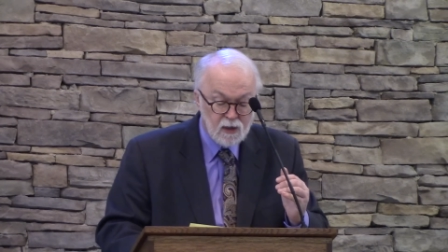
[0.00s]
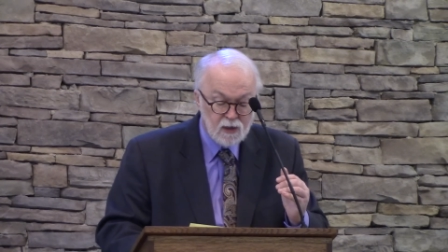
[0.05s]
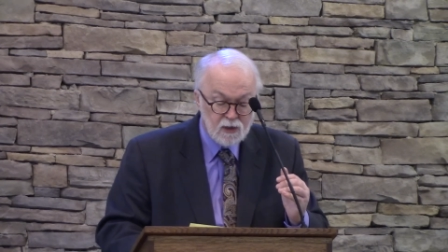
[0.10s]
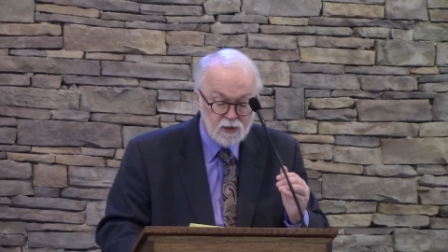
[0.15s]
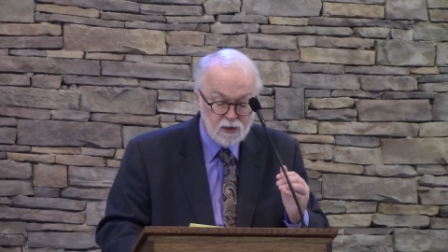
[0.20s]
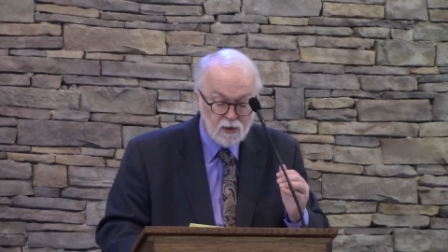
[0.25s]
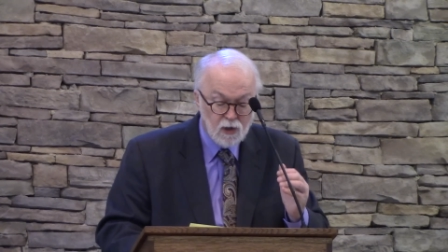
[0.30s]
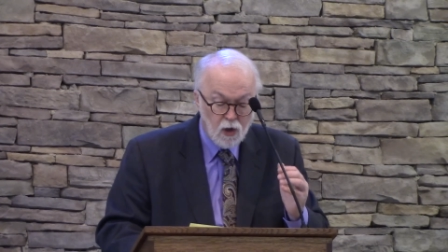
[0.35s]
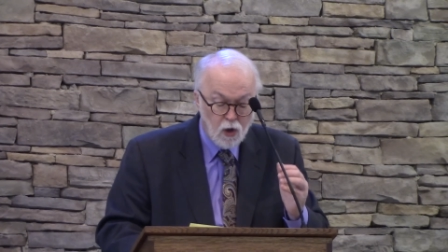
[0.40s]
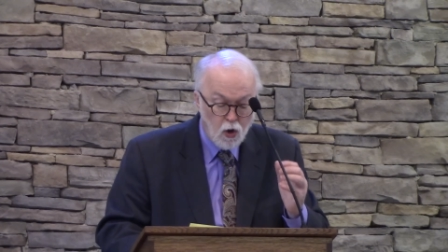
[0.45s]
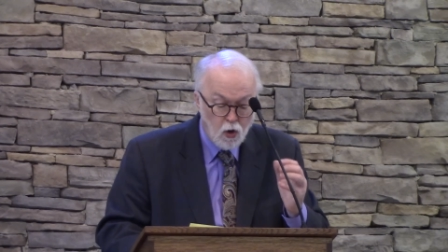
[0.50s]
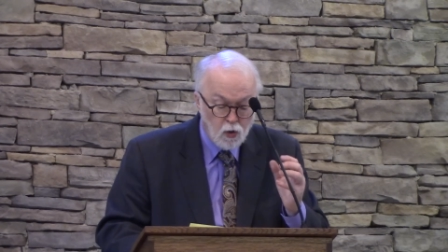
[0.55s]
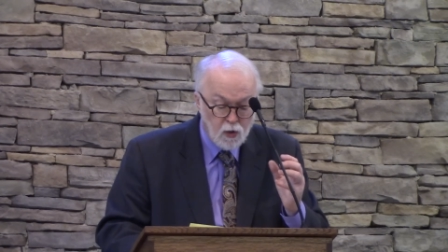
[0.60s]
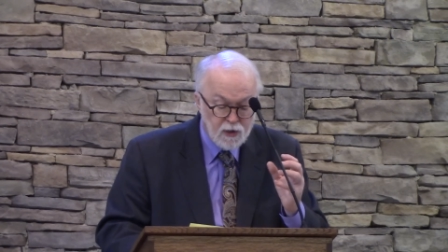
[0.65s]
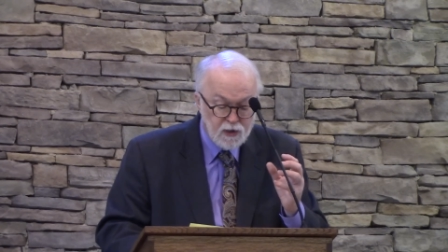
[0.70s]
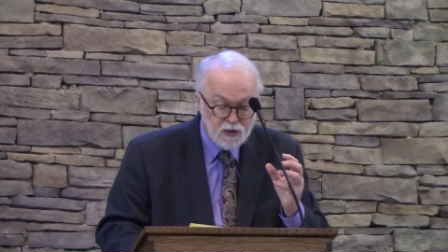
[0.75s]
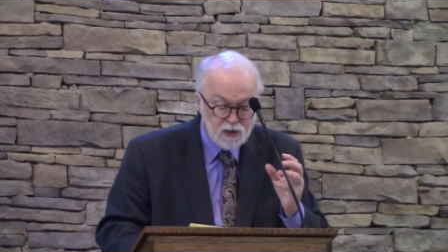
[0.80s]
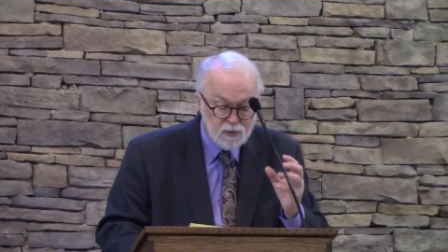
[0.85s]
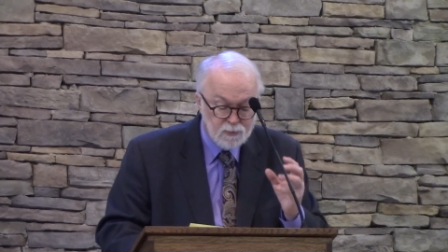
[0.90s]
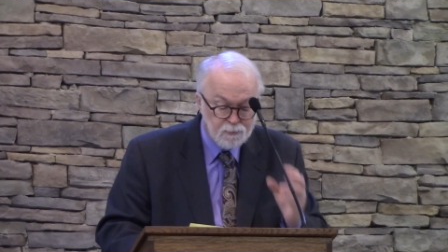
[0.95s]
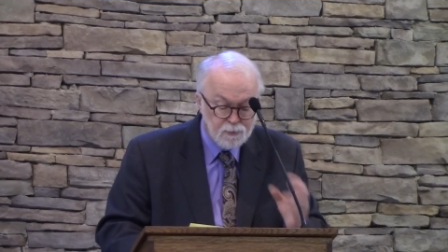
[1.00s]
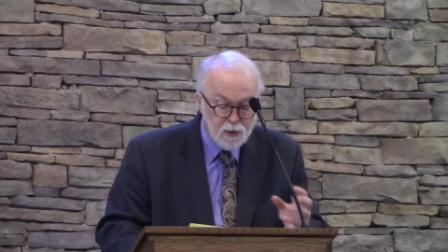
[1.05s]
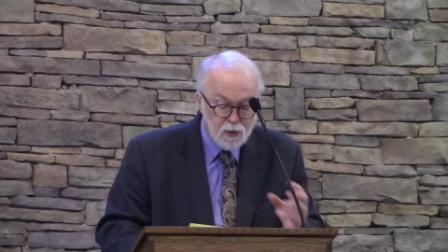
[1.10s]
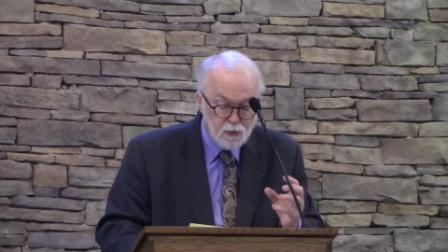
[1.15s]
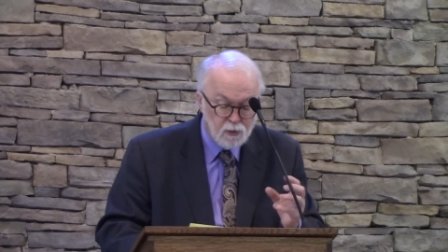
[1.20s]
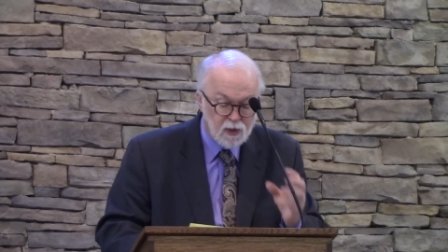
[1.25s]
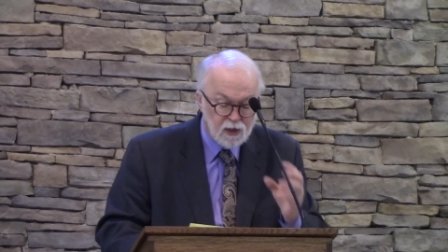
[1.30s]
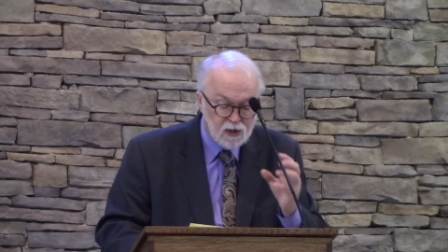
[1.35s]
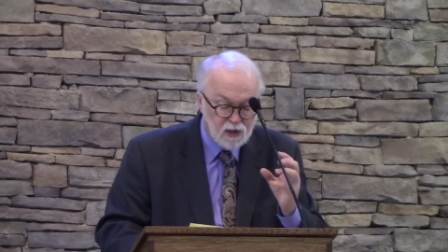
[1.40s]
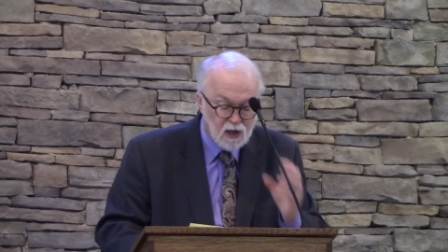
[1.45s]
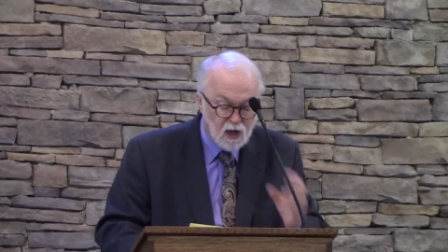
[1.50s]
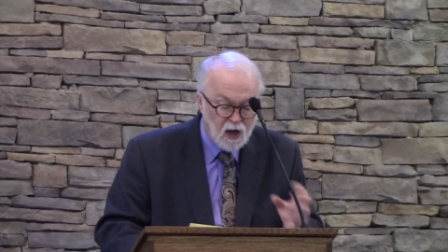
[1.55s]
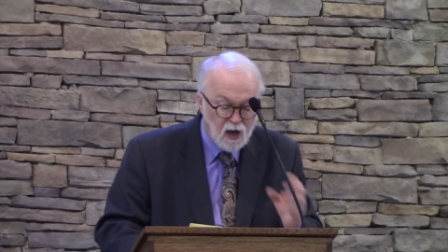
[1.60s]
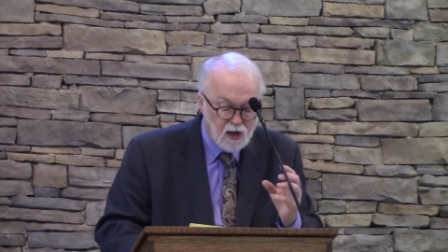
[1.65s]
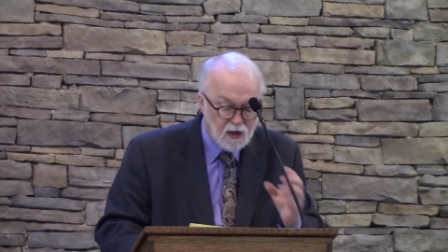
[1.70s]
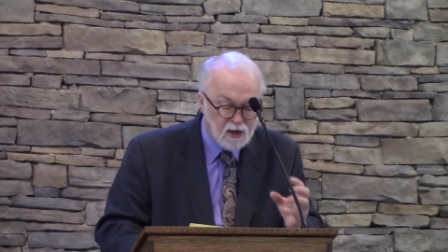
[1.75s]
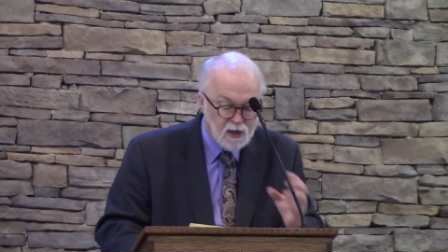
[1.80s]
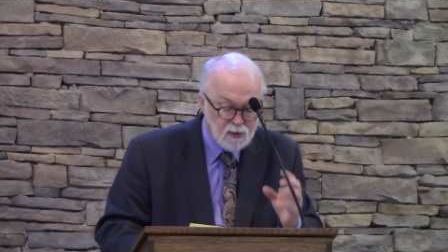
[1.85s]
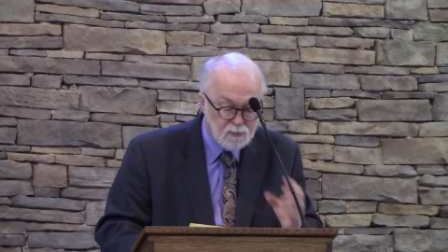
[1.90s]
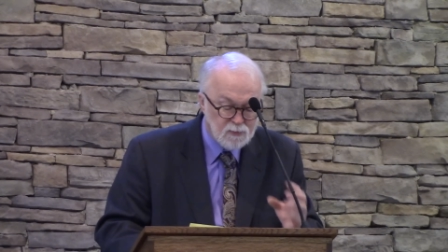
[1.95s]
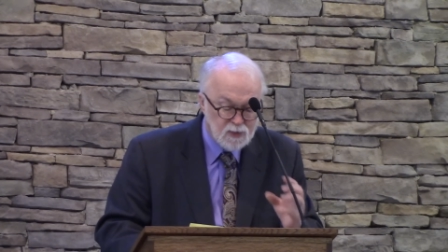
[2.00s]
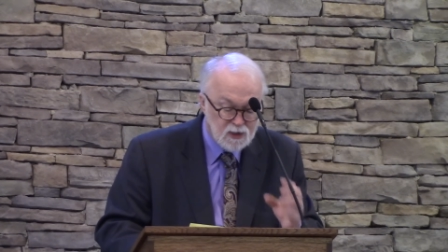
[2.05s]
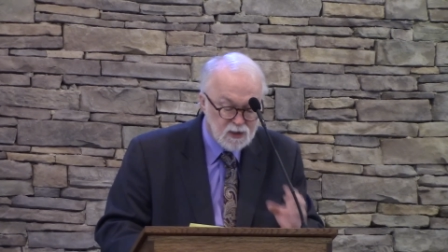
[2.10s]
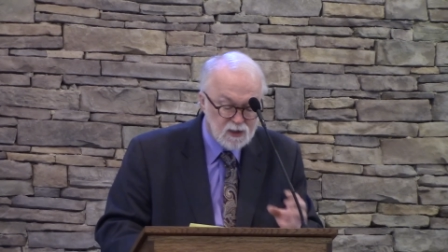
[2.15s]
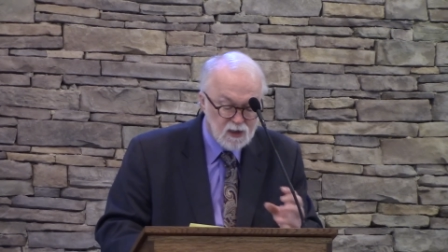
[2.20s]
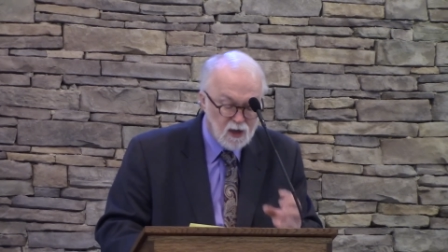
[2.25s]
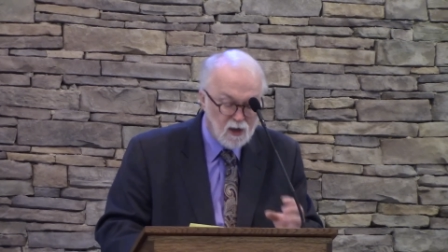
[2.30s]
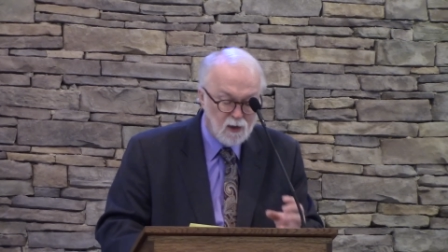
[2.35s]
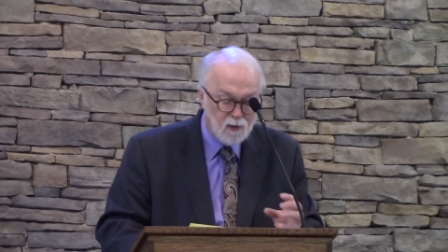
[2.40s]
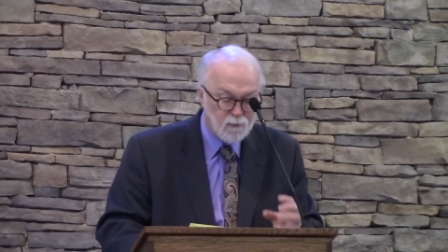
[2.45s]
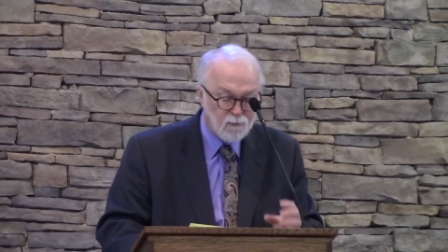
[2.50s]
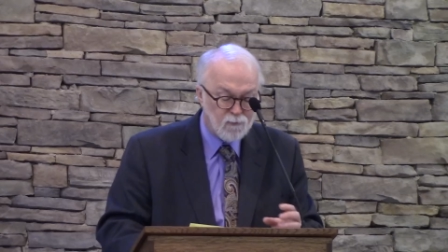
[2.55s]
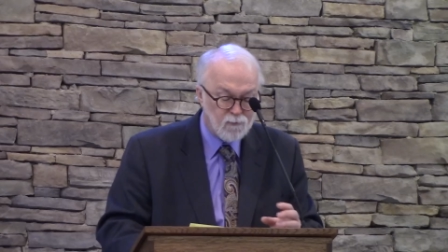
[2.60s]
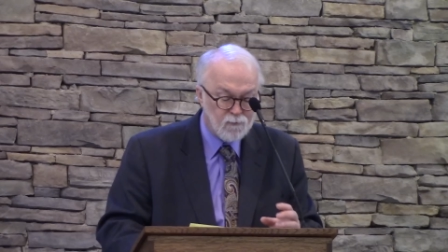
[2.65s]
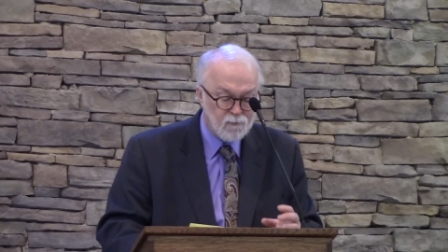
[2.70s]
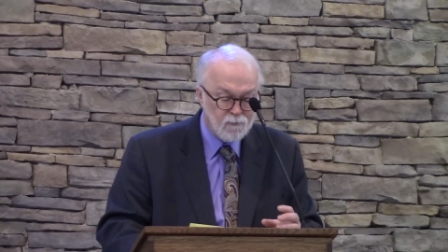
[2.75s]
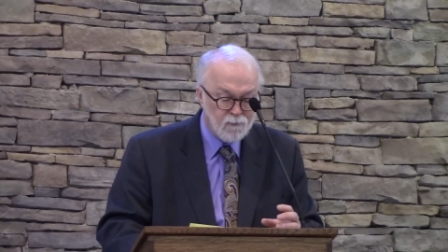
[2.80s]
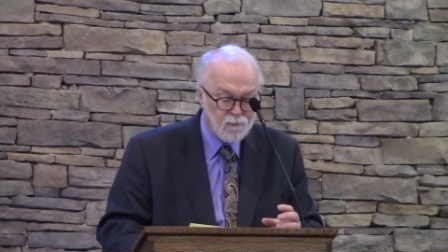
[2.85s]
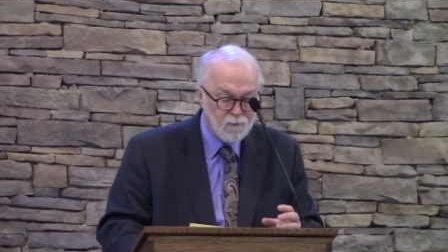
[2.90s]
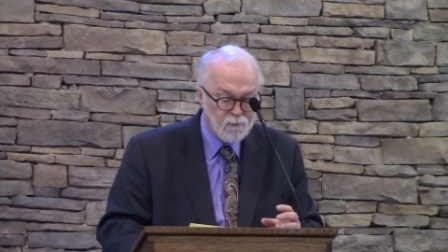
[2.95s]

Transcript: it's the Holy Spirit, God Himself.